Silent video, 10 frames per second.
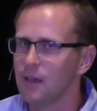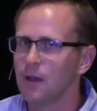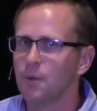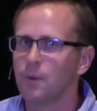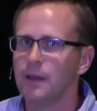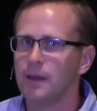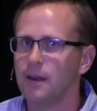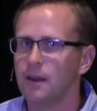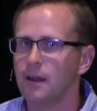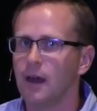
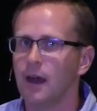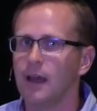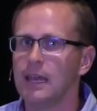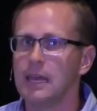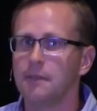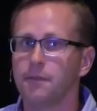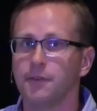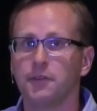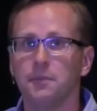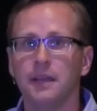where for the
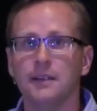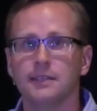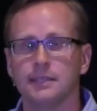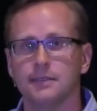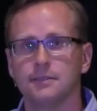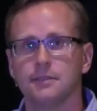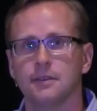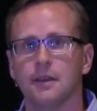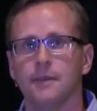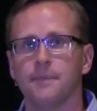Samaritans,
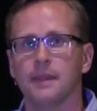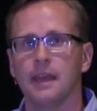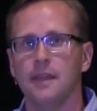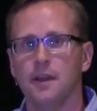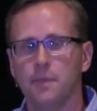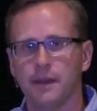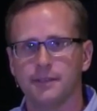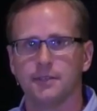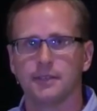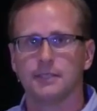in their
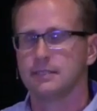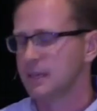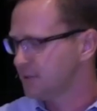Pentateuch, it says